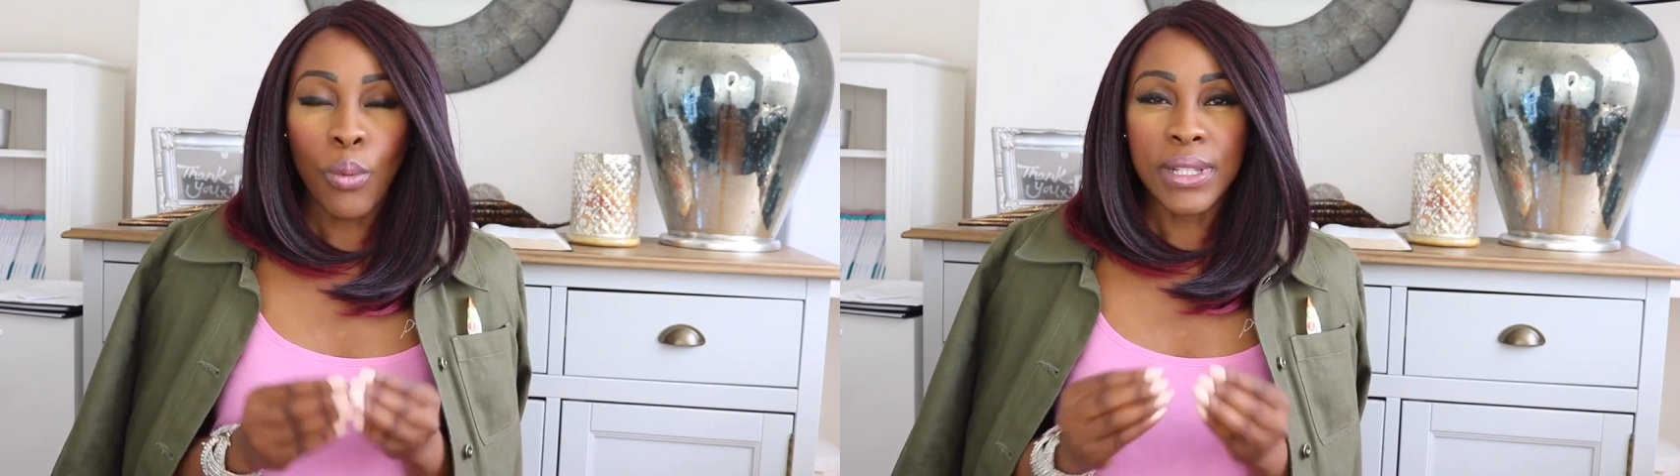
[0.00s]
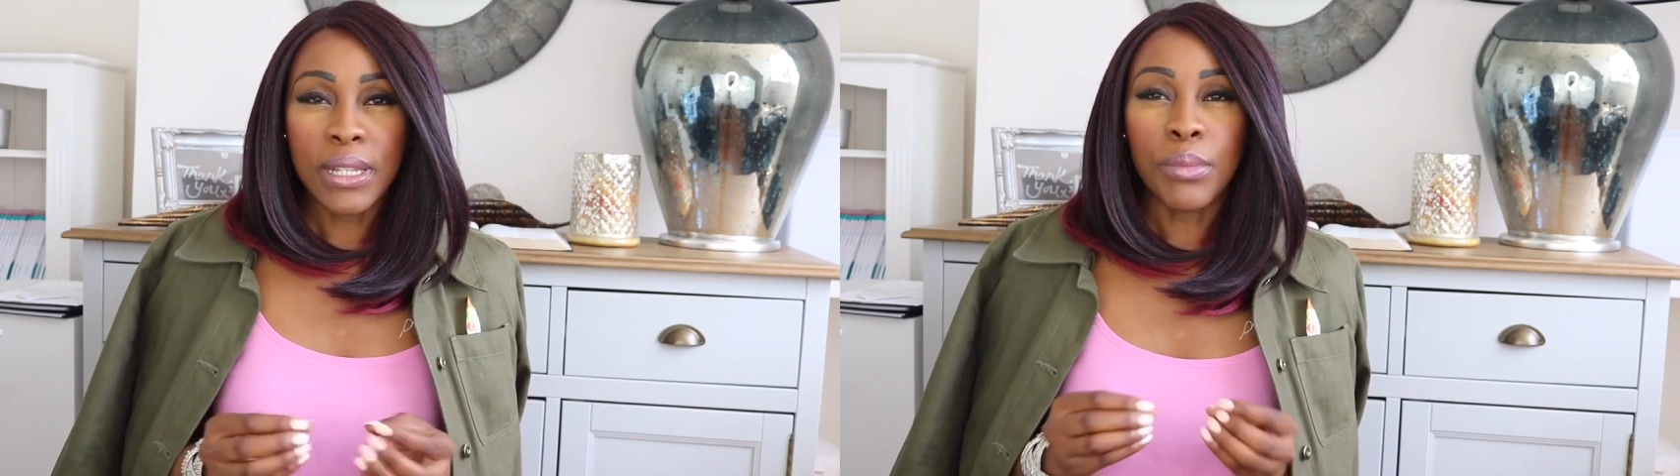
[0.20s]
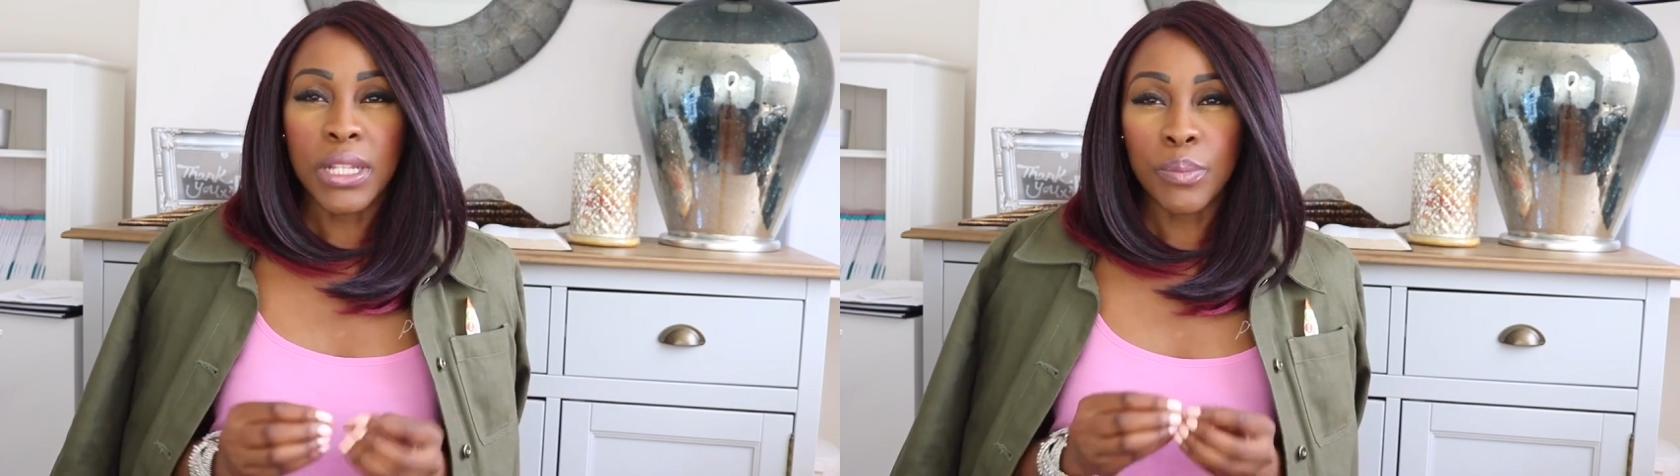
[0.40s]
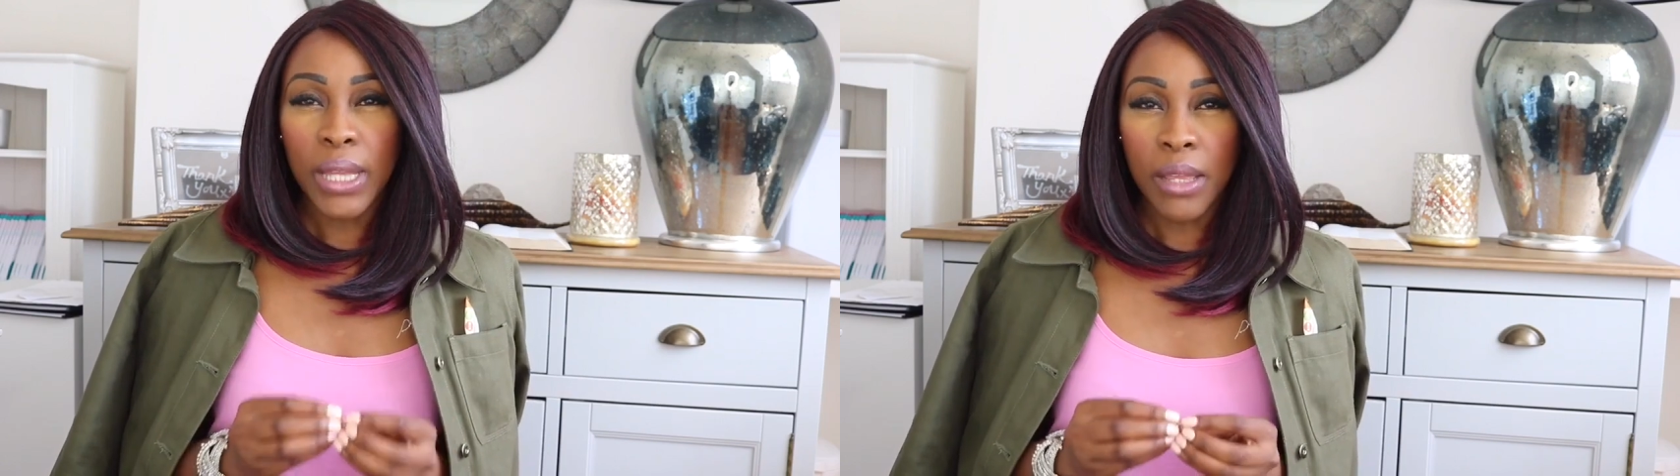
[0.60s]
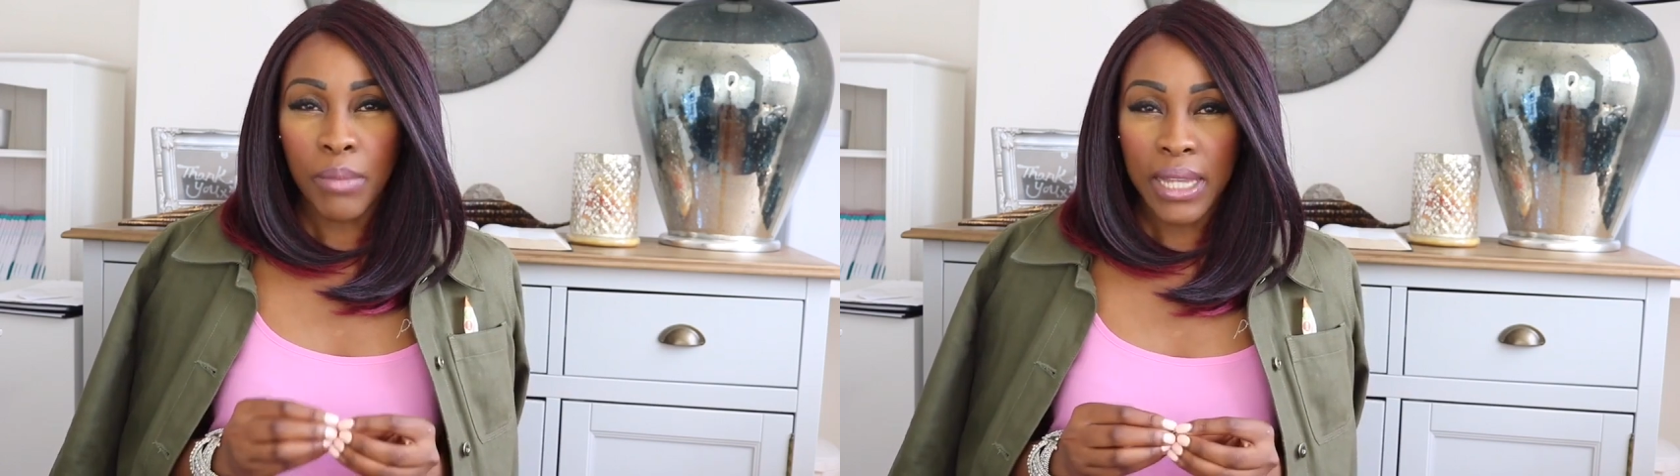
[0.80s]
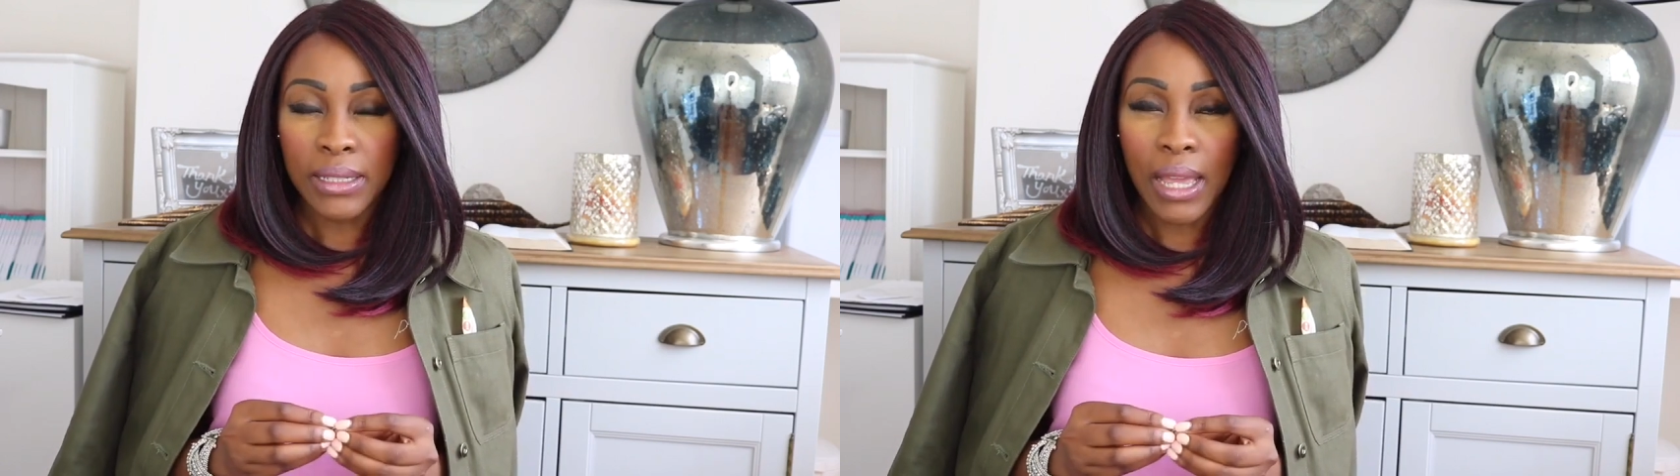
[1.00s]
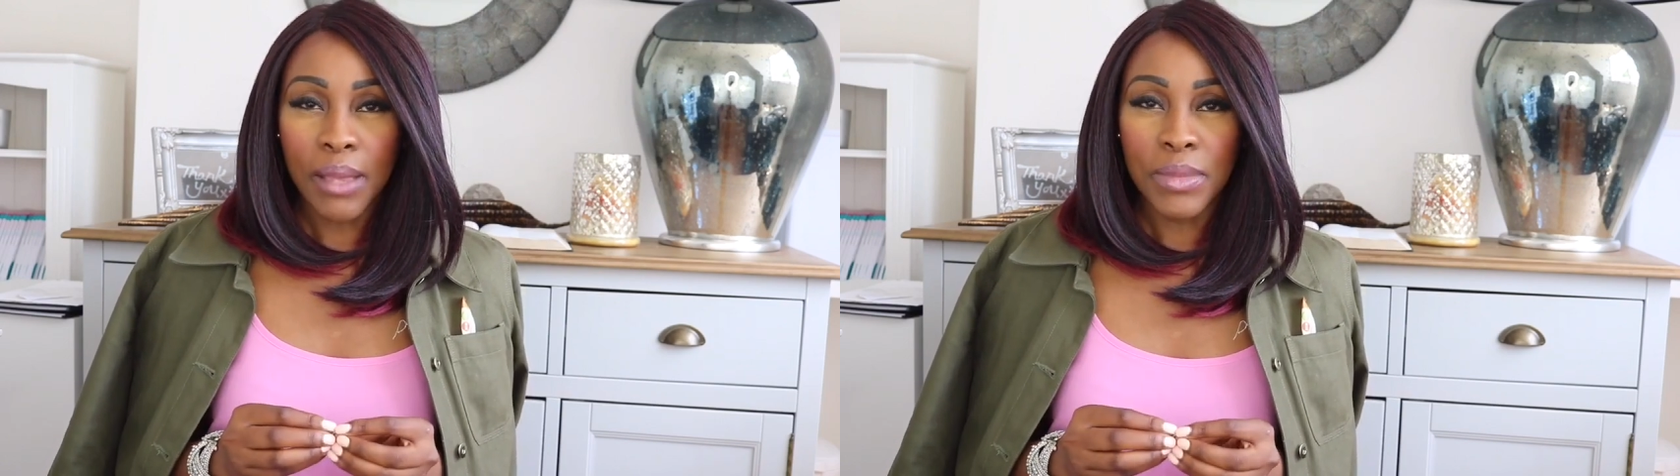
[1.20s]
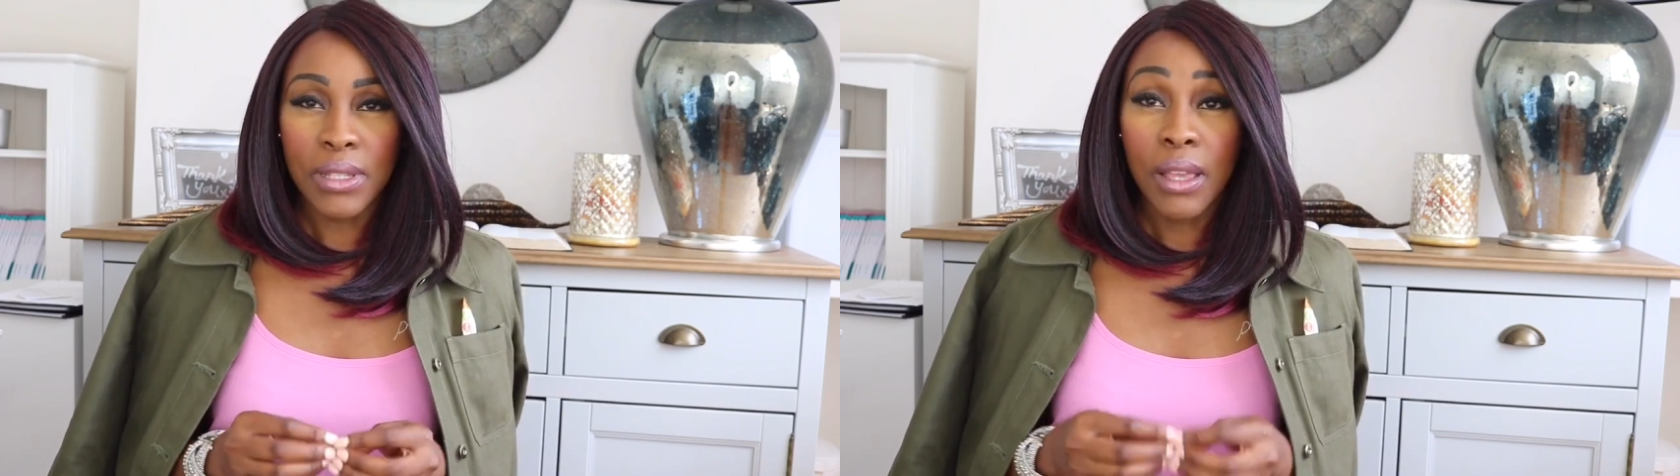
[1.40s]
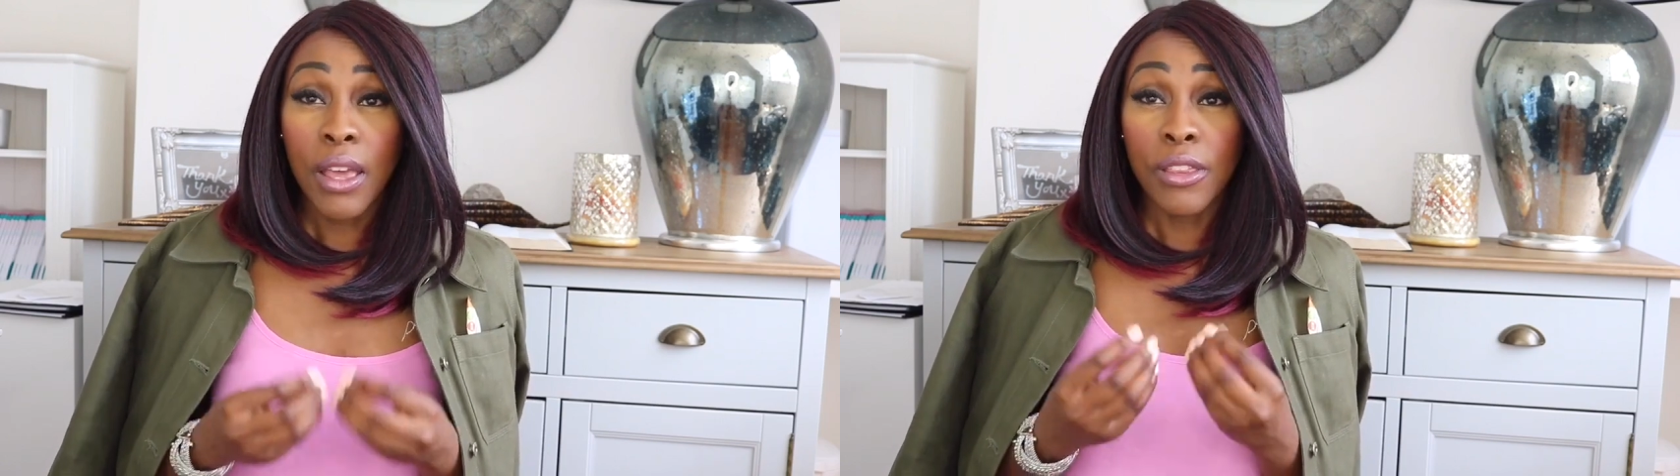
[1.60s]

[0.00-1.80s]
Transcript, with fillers: when somebody's playing mind games?